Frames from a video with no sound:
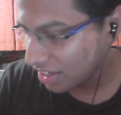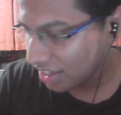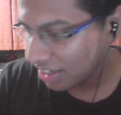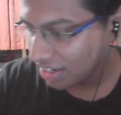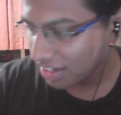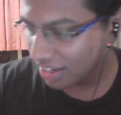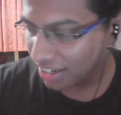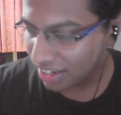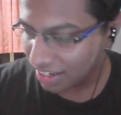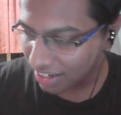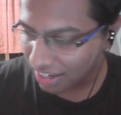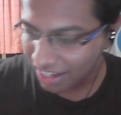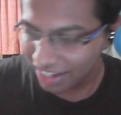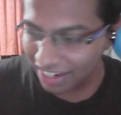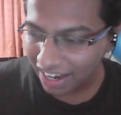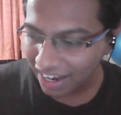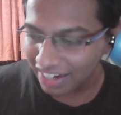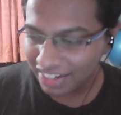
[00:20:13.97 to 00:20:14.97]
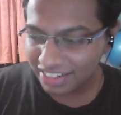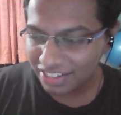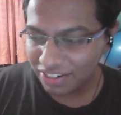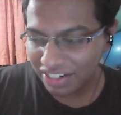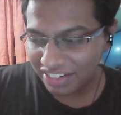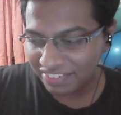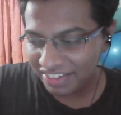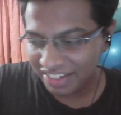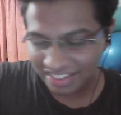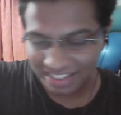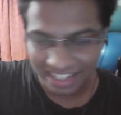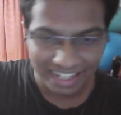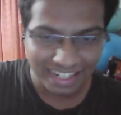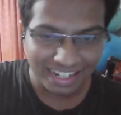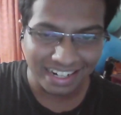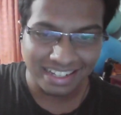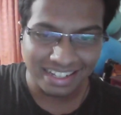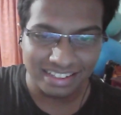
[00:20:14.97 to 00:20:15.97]
Like, I did not even write
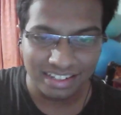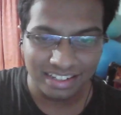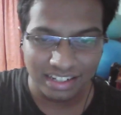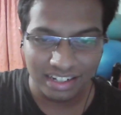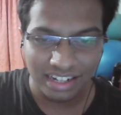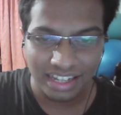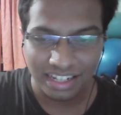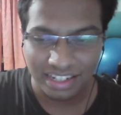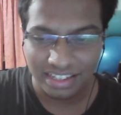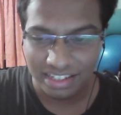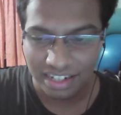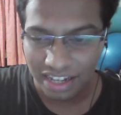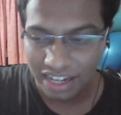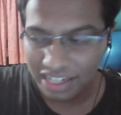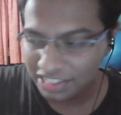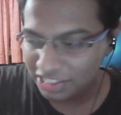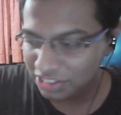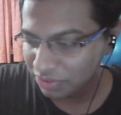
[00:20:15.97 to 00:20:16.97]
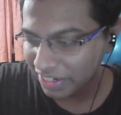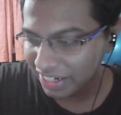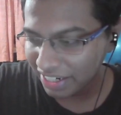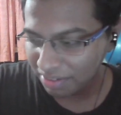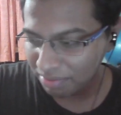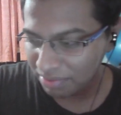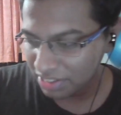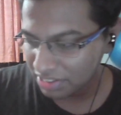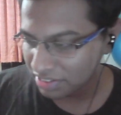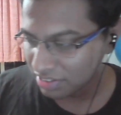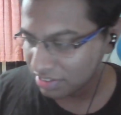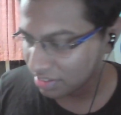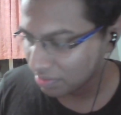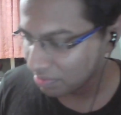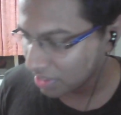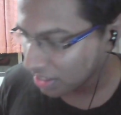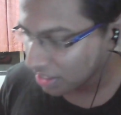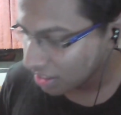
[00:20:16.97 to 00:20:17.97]
anything like in the last 20 minutes or
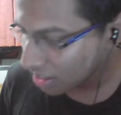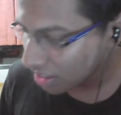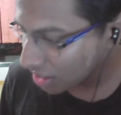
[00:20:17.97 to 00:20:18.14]
something.